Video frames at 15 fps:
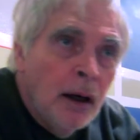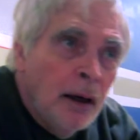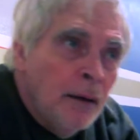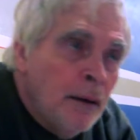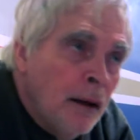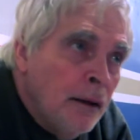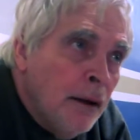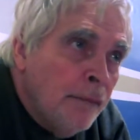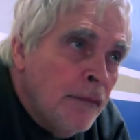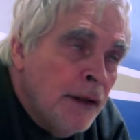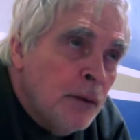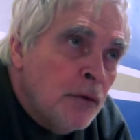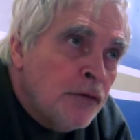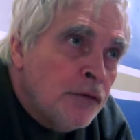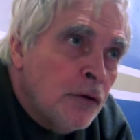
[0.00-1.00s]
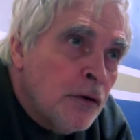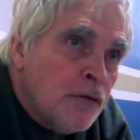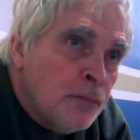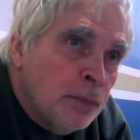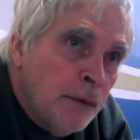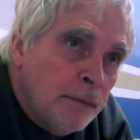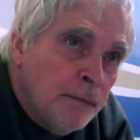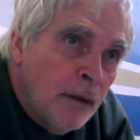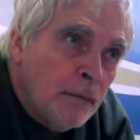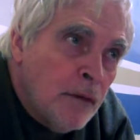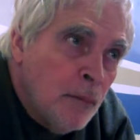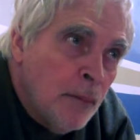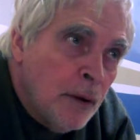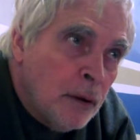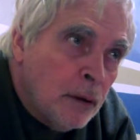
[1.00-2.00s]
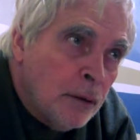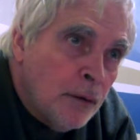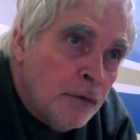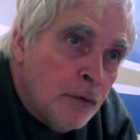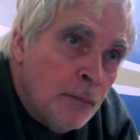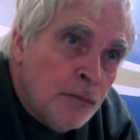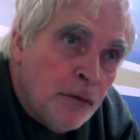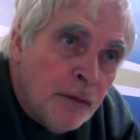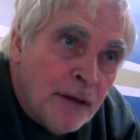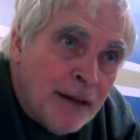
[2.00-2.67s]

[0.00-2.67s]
And everything was sort of split down the middle in terms of